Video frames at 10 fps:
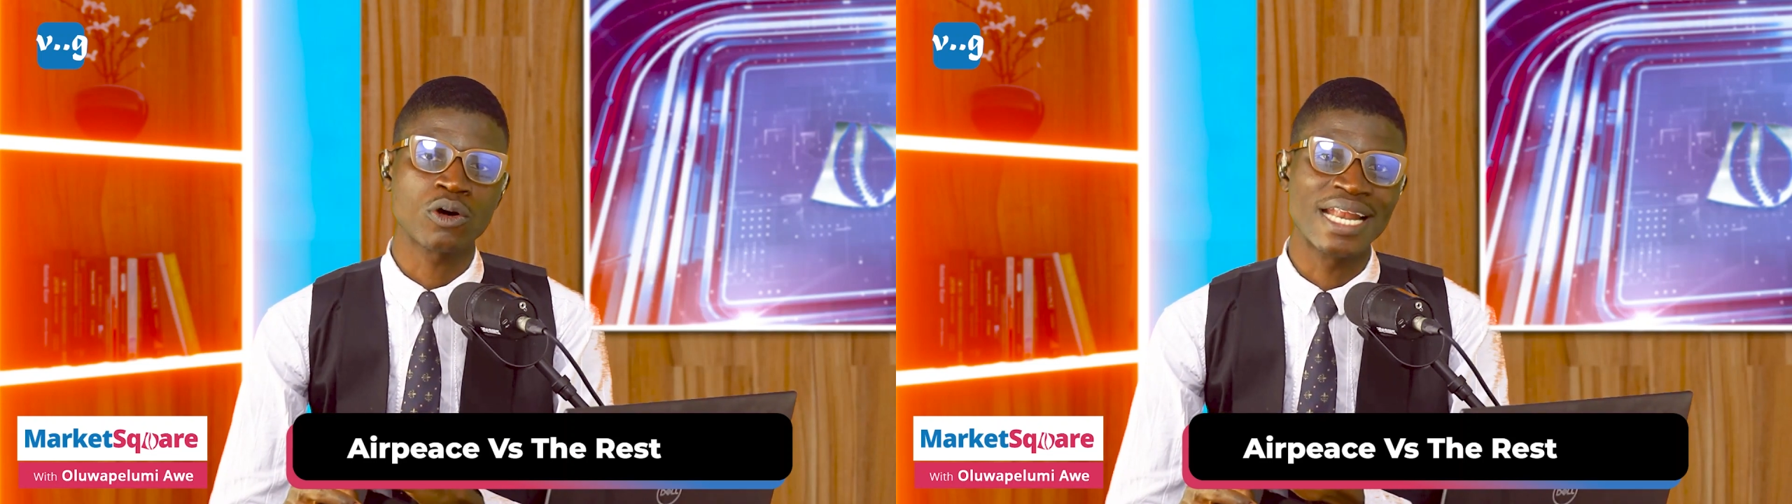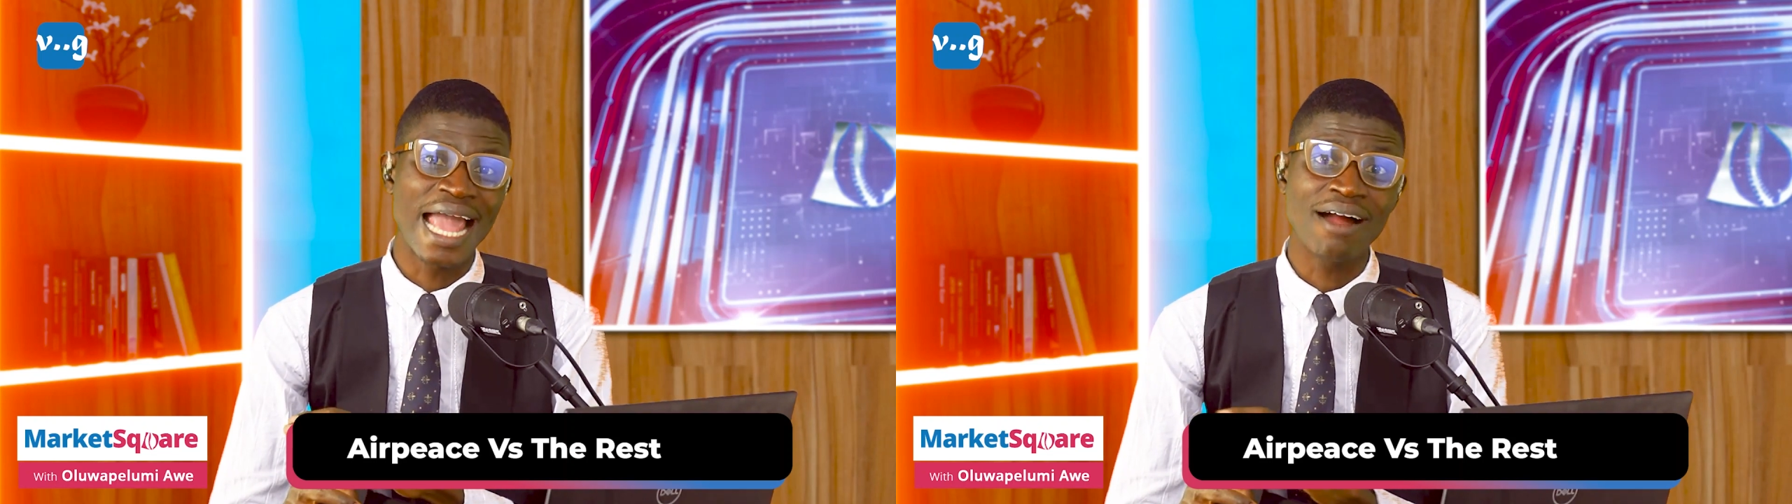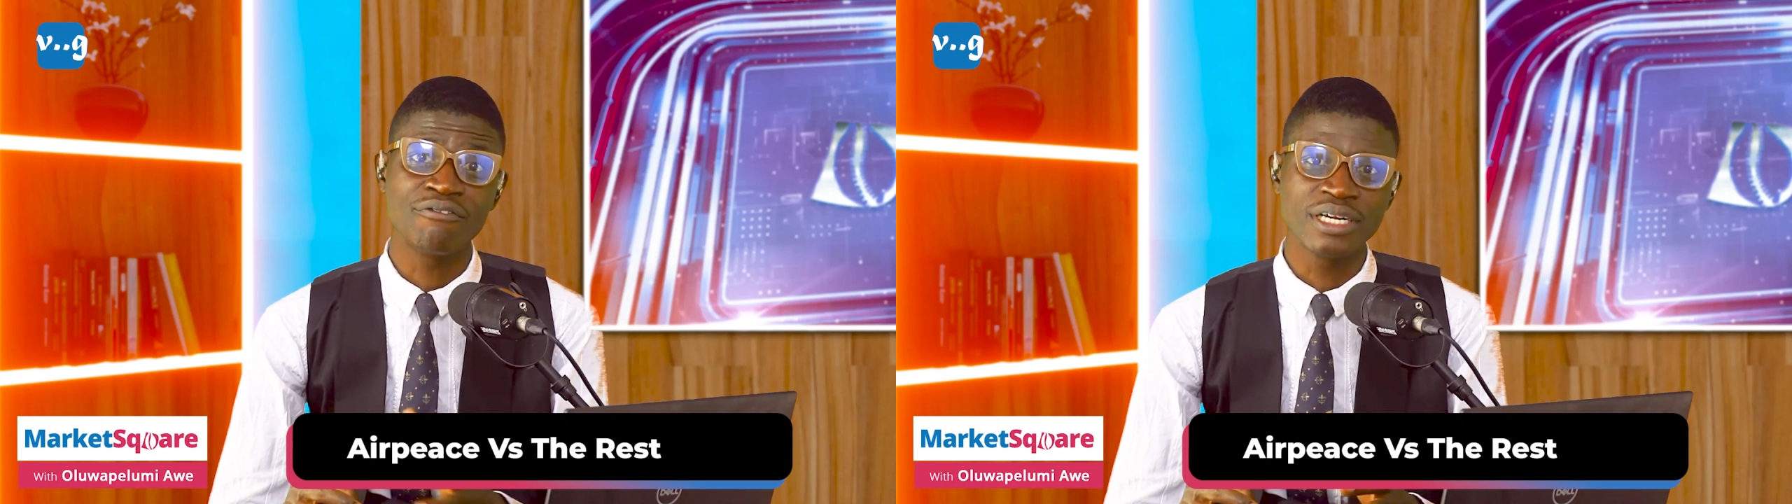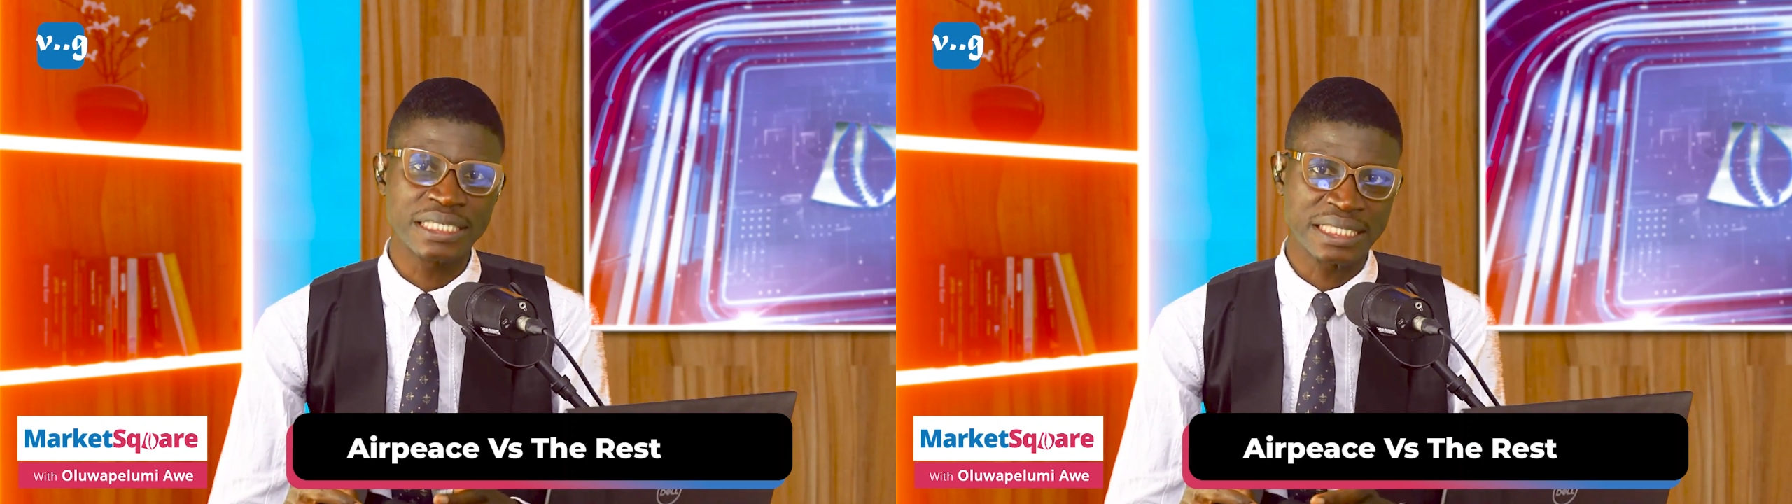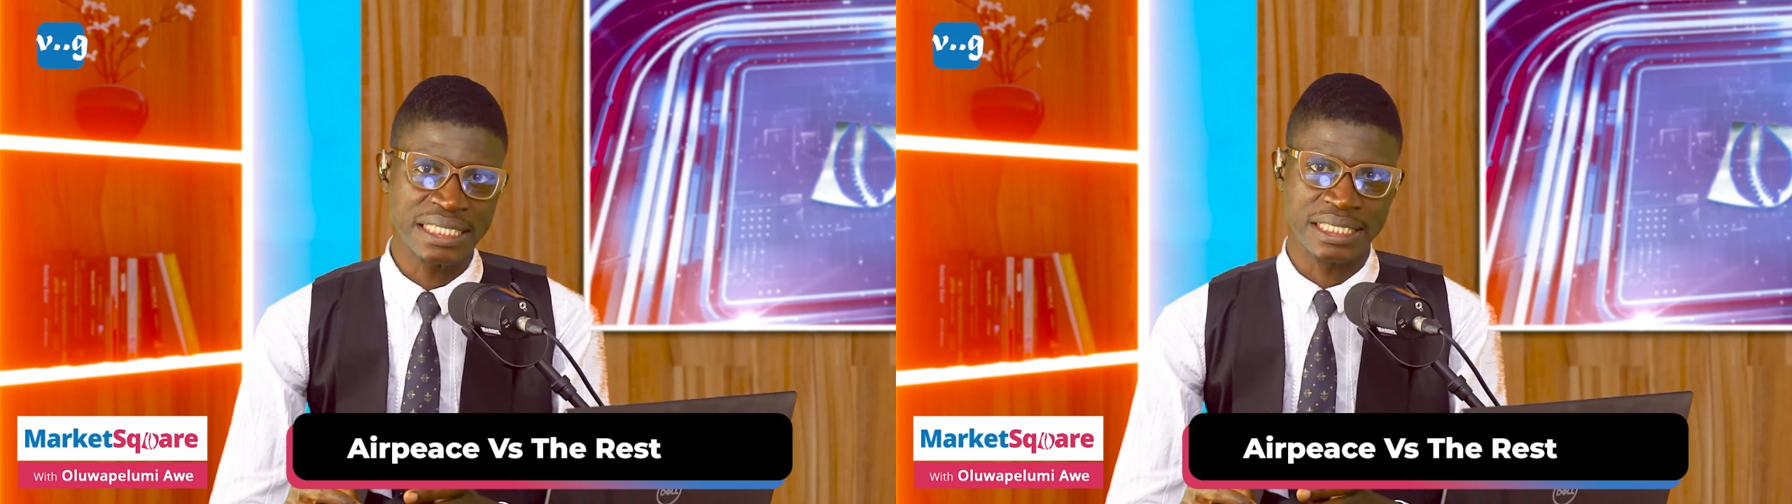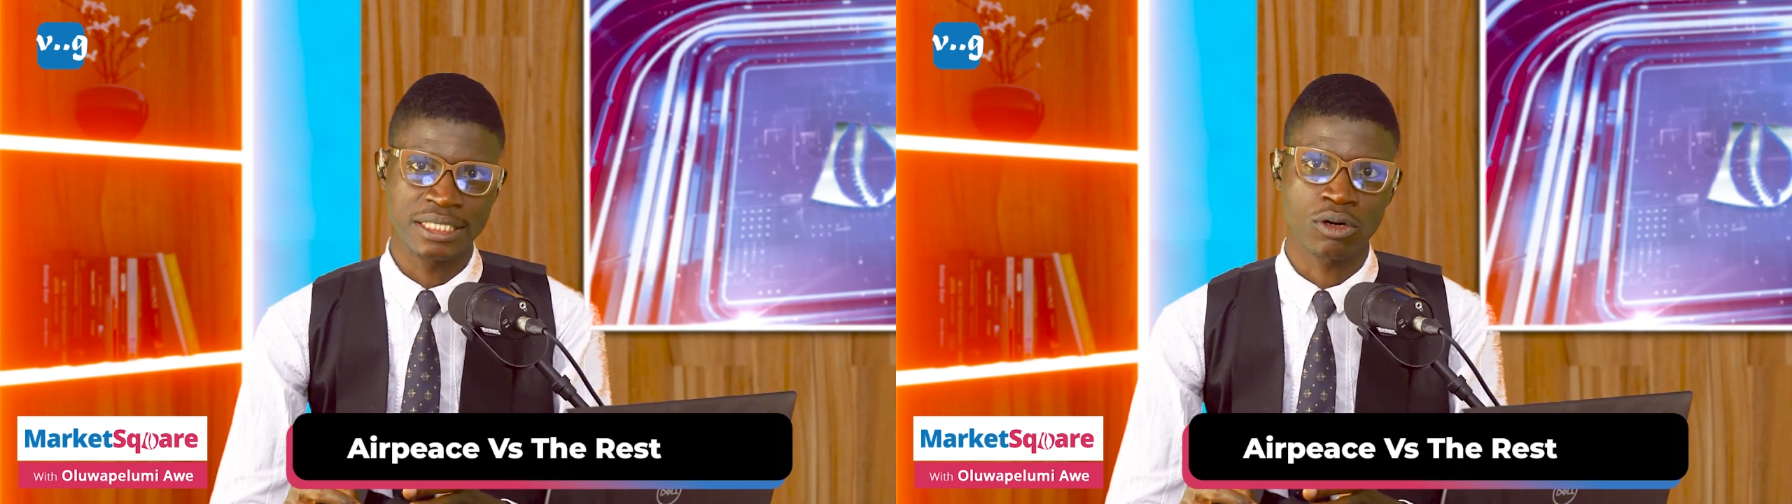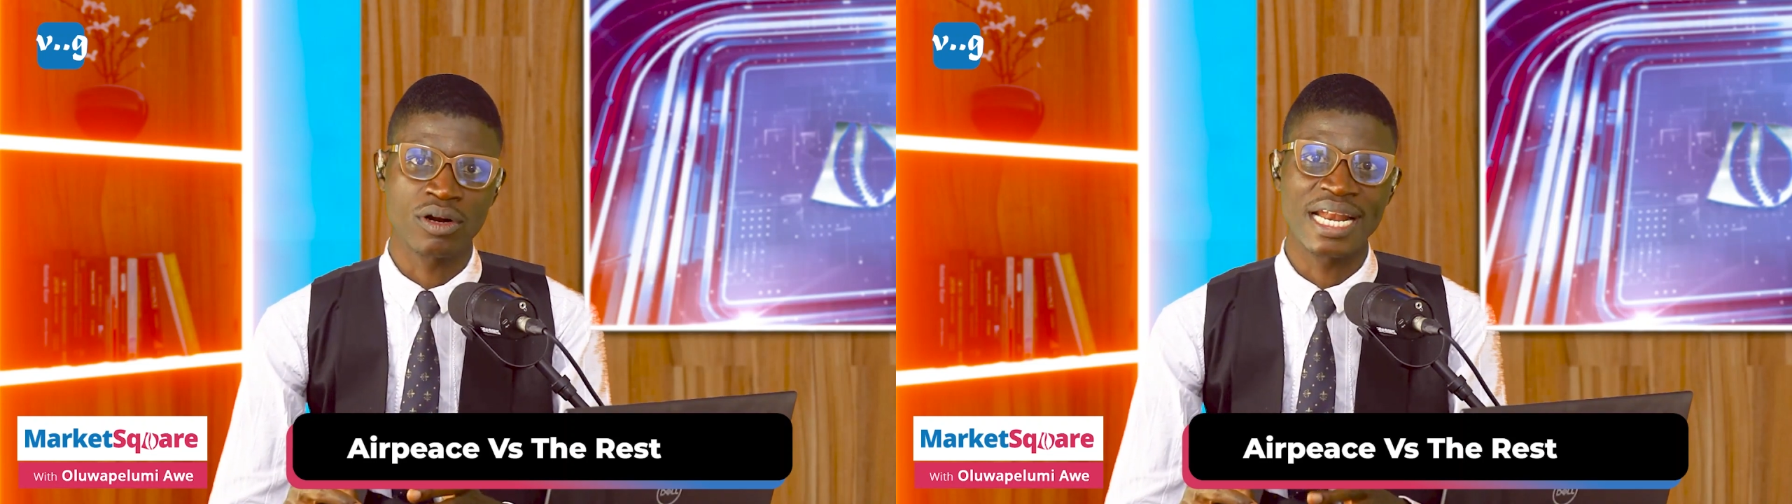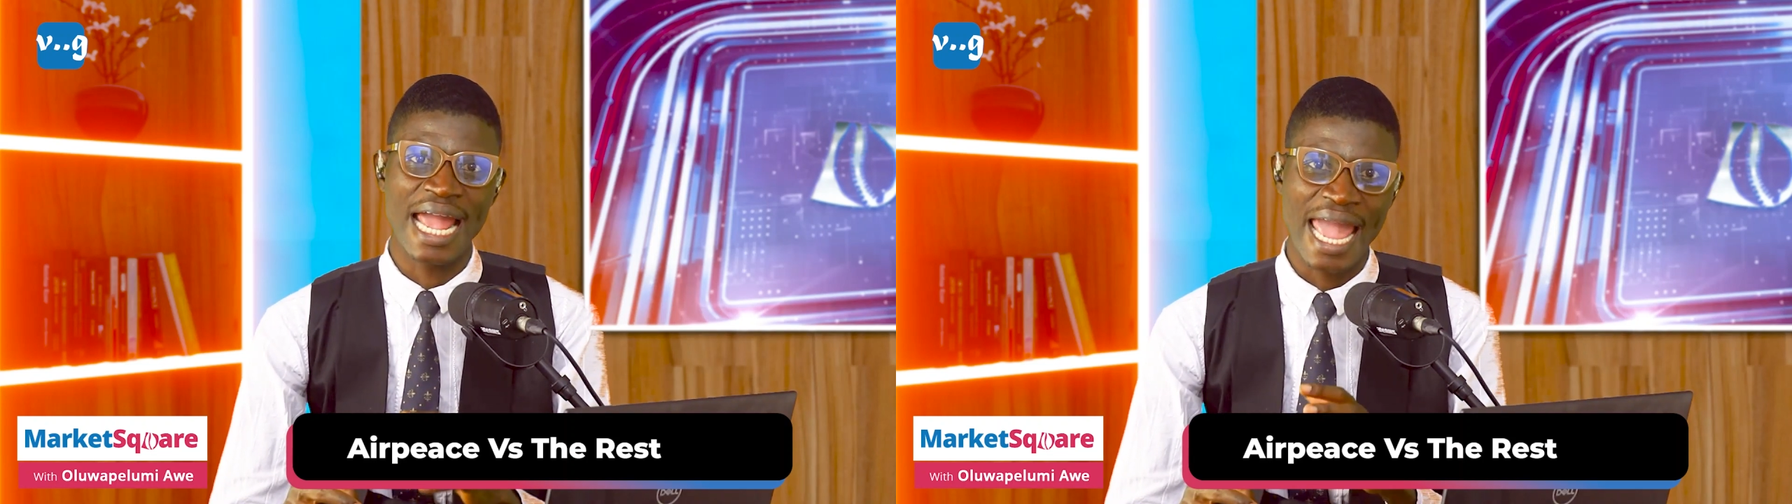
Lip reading: on every seat on